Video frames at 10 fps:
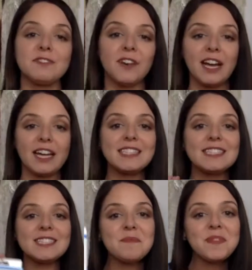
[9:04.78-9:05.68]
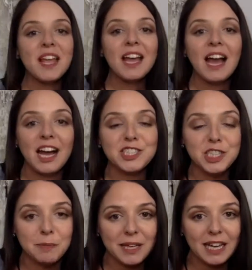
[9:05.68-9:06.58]
device, a
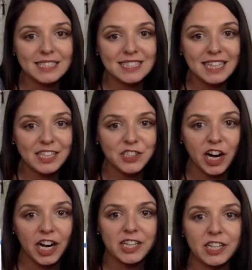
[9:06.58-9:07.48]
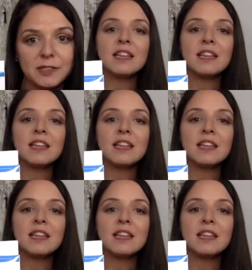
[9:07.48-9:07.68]
GPS key tracker.